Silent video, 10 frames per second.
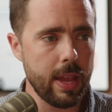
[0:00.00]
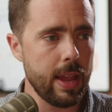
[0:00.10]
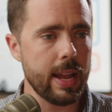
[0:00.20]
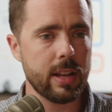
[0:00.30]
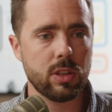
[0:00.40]

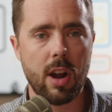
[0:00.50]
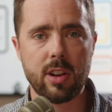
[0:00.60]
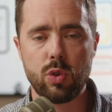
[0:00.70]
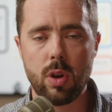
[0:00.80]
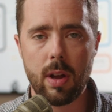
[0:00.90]
It could talk
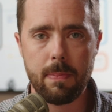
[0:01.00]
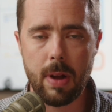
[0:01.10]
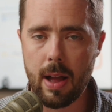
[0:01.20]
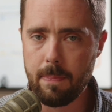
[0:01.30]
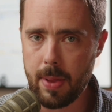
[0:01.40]
to a,
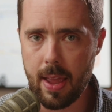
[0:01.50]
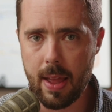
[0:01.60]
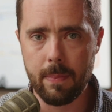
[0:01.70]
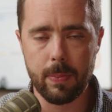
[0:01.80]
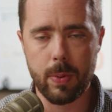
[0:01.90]
a
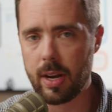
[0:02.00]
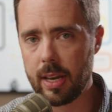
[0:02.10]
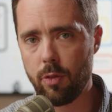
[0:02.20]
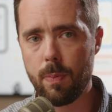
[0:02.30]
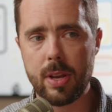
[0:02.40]
PIM, Product
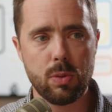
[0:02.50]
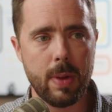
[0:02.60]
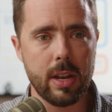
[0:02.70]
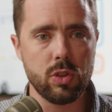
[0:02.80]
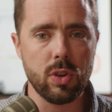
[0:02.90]
Information
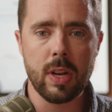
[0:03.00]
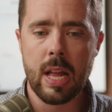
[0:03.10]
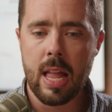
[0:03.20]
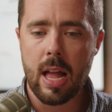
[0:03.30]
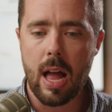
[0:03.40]
Manager.
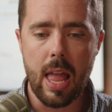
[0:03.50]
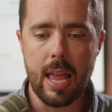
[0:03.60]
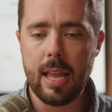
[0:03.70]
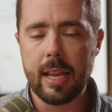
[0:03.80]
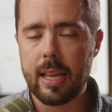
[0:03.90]

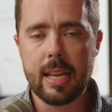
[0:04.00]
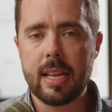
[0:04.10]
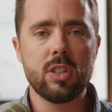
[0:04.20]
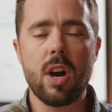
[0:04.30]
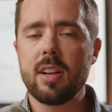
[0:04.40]
It, it, it
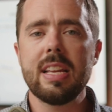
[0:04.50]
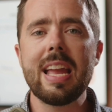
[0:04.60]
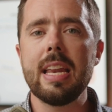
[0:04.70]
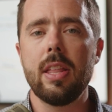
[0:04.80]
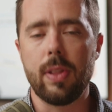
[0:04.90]
can talk to
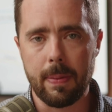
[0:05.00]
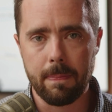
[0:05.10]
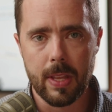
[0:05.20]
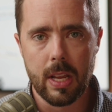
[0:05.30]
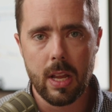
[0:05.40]
anything.
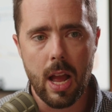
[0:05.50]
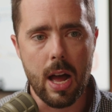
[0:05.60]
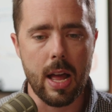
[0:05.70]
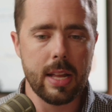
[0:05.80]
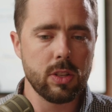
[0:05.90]

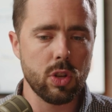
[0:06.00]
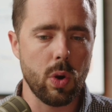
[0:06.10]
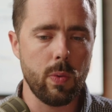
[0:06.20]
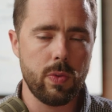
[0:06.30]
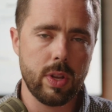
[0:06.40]
Uh, and
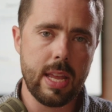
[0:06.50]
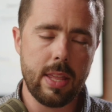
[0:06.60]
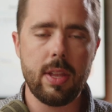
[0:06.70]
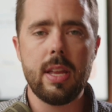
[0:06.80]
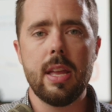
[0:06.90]
so the key
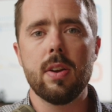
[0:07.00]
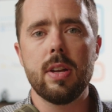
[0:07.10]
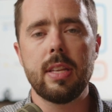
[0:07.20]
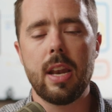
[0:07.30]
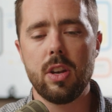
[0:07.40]
thing here
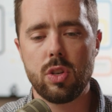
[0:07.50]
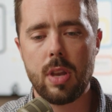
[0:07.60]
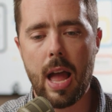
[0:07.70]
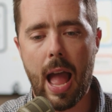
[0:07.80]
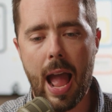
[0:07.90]
is that a
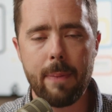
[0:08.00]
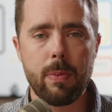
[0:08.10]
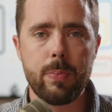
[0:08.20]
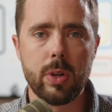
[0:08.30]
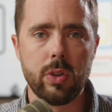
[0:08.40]
app
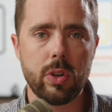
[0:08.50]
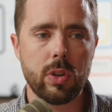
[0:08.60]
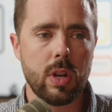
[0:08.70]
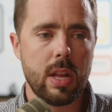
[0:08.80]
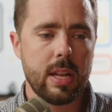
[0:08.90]

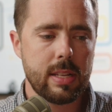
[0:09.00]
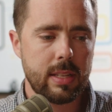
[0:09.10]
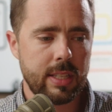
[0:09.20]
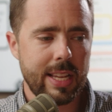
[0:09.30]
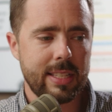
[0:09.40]
builder
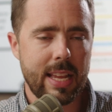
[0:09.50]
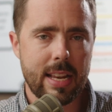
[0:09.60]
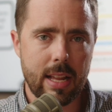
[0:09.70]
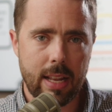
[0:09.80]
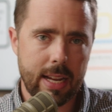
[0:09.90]
sits in
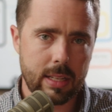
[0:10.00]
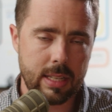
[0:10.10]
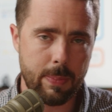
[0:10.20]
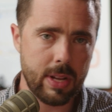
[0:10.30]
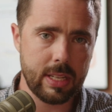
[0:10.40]
it like a
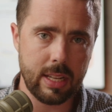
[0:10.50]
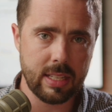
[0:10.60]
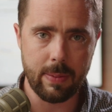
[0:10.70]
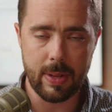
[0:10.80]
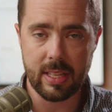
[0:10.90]
basically
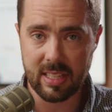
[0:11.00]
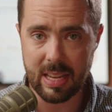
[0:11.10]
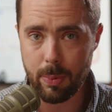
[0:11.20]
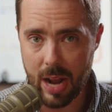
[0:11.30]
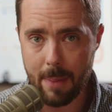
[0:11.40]
a it's a
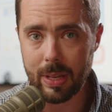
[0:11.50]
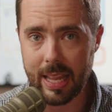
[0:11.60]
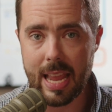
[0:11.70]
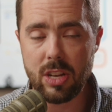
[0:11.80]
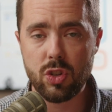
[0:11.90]
separate
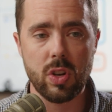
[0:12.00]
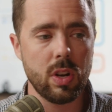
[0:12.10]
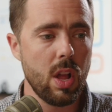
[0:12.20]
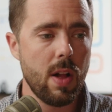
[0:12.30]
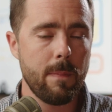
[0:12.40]
application,
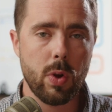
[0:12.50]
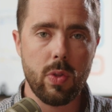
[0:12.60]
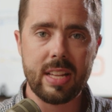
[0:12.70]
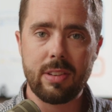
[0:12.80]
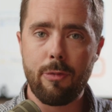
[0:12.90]
though
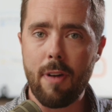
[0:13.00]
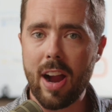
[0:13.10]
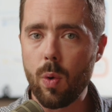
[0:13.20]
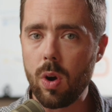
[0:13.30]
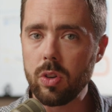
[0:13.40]
that's
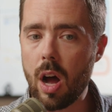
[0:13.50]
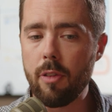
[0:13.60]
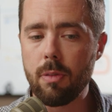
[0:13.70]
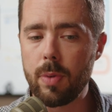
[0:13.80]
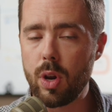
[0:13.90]
firewalled off
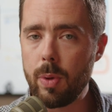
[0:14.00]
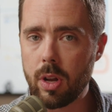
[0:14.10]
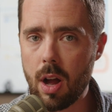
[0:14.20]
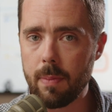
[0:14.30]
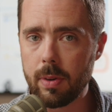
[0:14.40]
from Adobe
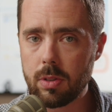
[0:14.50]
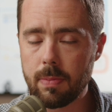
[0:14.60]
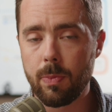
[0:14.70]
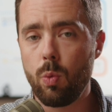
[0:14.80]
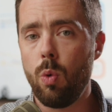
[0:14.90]
Commerce.
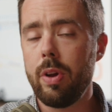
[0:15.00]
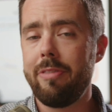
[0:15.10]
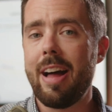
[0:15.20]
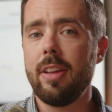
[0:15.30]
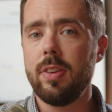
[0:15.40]
Well, what
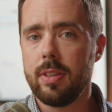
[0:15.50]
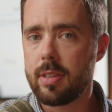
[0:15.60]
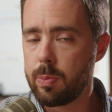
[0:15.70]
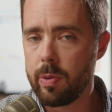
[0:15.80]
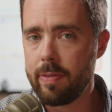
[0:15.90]
value does
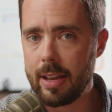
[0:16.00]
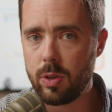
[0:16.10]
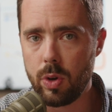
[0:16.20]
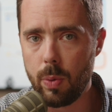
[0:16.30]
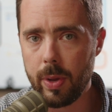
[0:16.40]
this provide
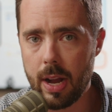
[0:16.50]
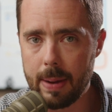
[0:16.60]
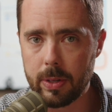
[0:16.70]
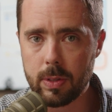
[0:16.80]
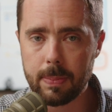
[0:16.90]
to Adobe
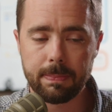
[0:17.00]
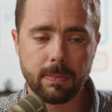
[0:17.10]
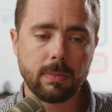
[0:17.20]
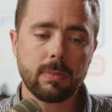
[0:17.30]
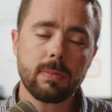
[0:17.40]
Commerce?
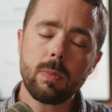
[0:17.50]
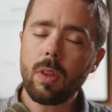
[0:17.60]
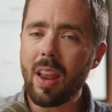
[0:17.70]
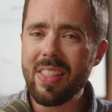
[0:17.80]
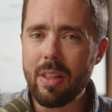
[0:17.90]

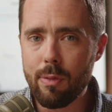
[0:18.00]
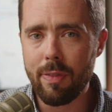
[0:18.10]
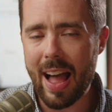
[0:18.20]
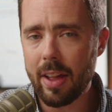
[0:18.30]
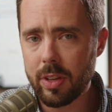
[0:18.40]
The
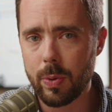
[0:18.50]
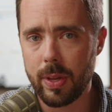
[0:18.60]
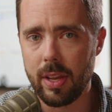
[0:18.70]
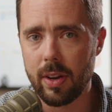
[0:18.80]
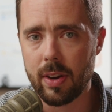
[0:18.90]
value
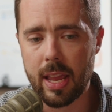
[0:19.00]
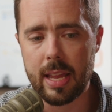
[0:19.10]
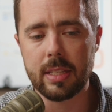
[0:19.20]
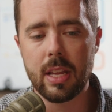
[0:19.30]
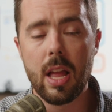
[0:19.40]
here
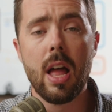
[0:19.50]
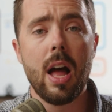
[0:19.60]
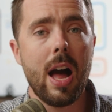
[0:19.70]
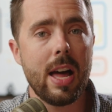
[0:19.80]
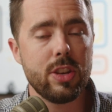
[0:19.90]
is
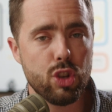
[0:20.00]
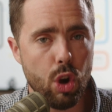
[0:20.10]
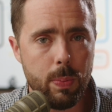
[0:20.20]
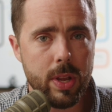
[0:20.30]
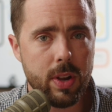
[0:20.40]

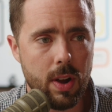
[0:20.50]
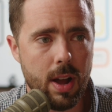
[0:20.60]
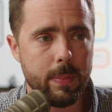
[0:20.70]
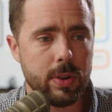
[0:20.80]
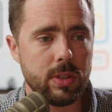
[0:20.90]
Adobe
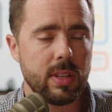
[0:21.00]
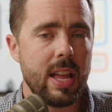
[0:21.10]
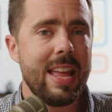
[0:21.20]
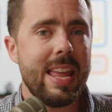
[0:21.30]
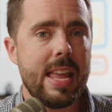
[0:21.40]
Commerce
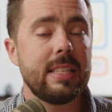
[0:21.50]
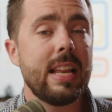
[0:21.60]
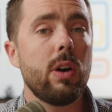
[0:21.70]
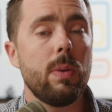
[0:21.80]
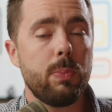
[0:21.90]
is
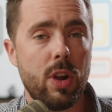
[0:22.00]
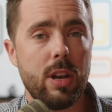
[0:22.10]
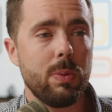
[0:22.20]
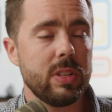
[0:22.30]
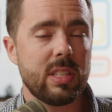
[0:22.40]
now
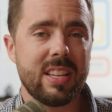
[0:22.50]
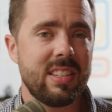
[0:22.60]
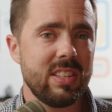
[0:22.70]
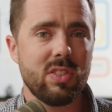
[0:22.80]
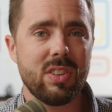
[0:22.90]
upgradable. It's
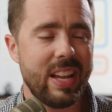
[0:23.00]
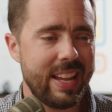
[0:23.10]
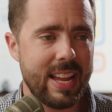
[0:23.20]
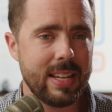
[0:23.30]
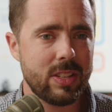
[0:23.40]
consider it like
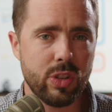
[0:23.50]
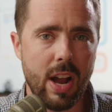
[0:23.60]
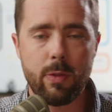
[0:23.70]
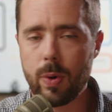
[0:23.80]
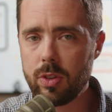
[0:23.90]
a
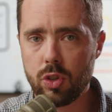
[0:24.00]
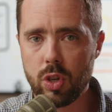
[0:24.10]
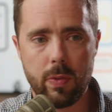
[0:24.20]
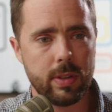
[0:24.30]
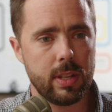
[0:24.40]
software as a service.